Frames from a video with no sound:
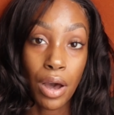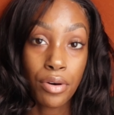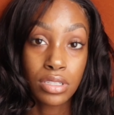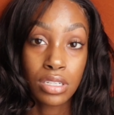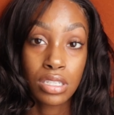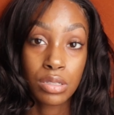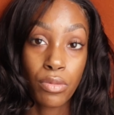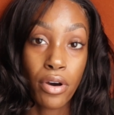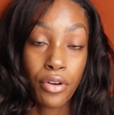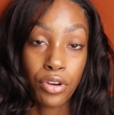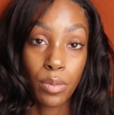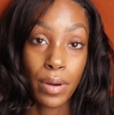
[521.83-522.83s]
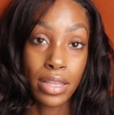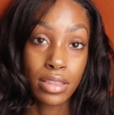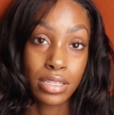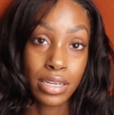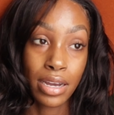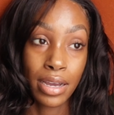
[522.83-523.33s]
I was in a small group at
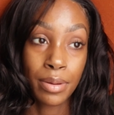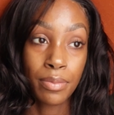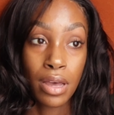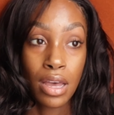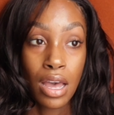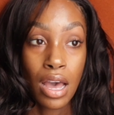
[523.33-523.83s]
the time,